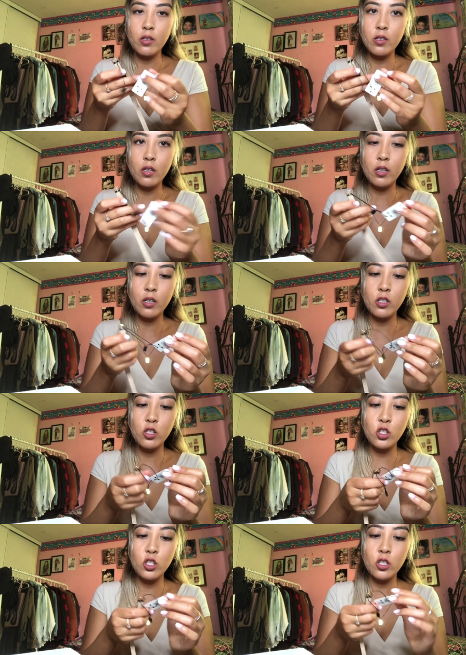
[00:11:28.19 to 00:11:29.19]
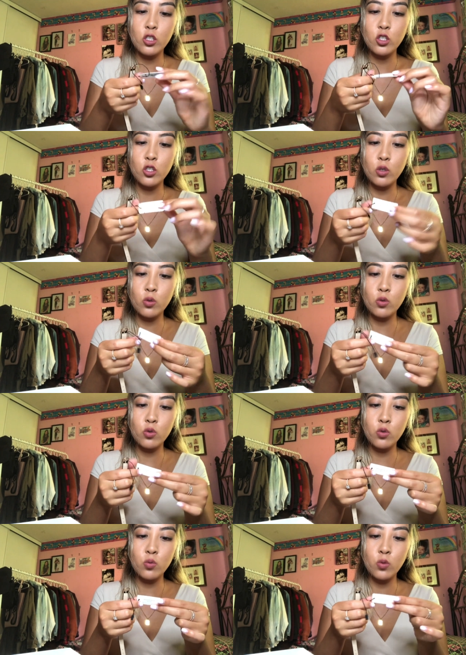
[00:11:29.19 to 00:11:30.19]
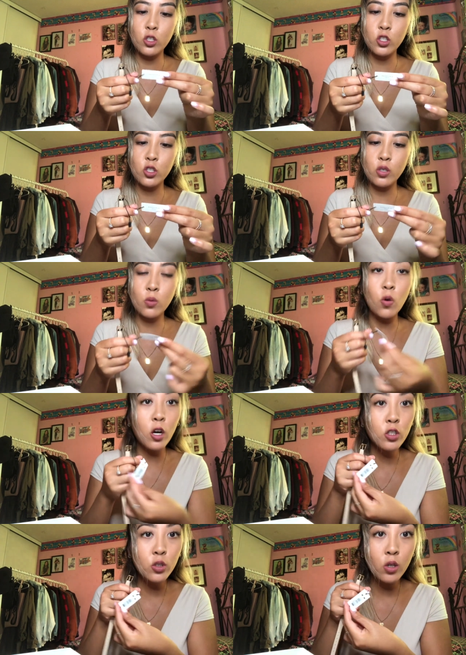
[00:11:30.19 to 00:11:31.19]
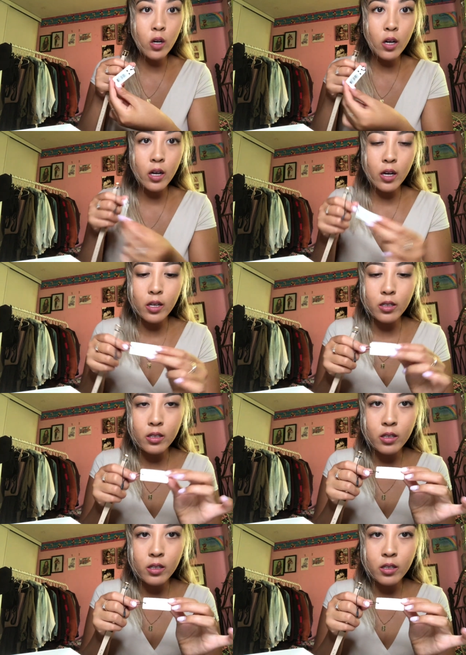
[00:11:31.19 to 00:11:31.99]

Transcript: that just shows which watch you got,